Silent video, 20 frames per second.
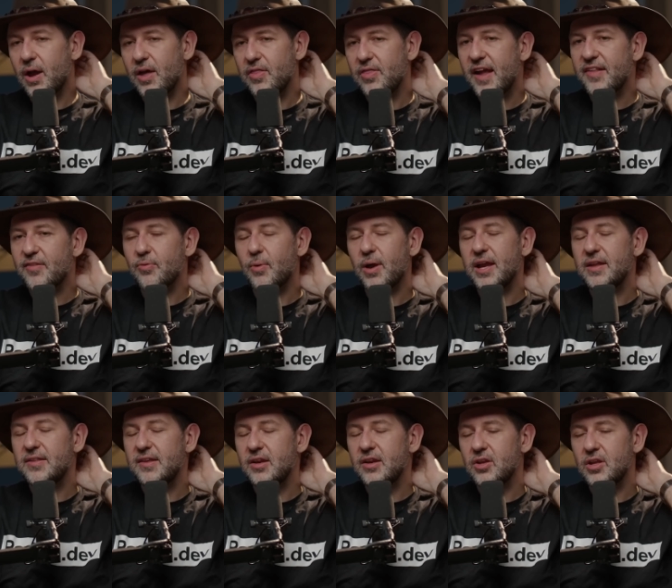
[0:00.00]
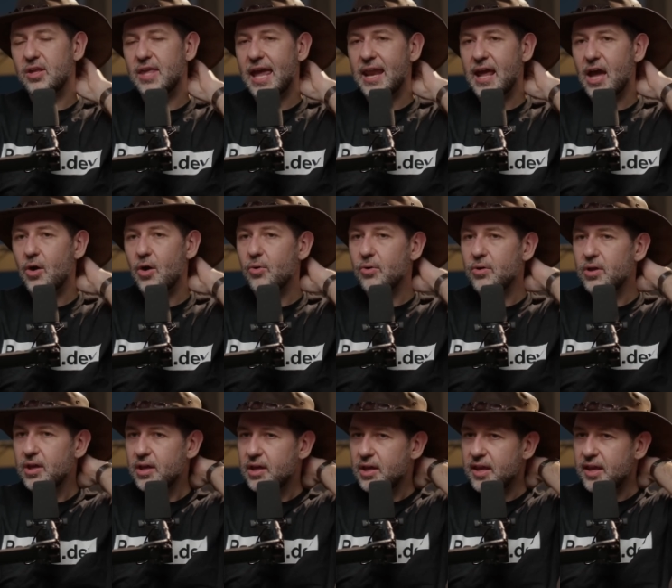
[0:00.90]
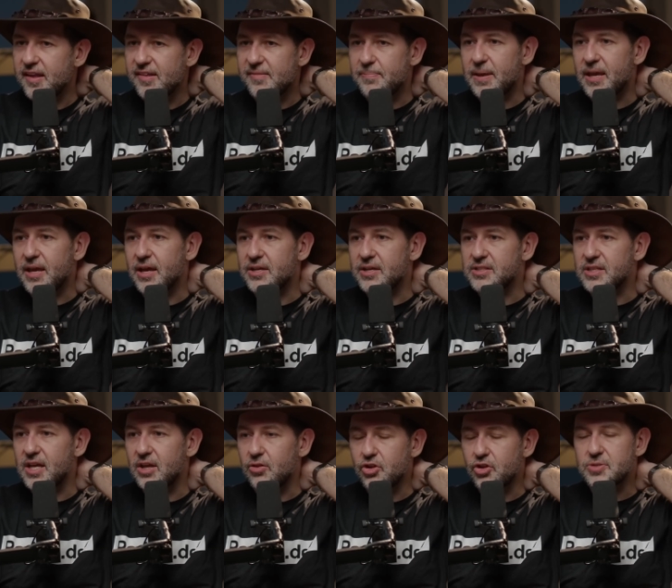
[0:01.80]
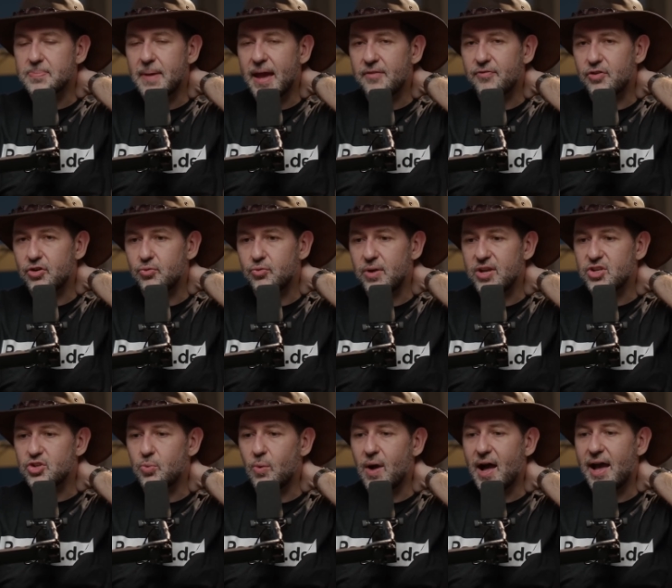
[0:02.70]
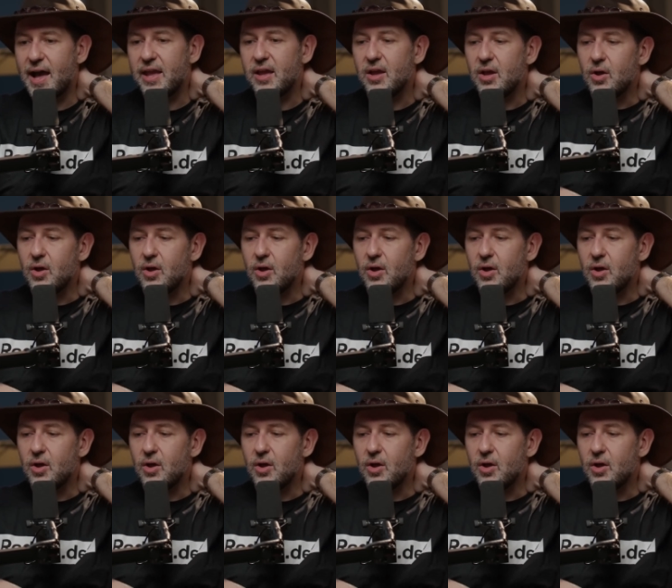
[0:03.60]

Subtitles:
why it didn't get out, is because it looks bad for Twitch. Why?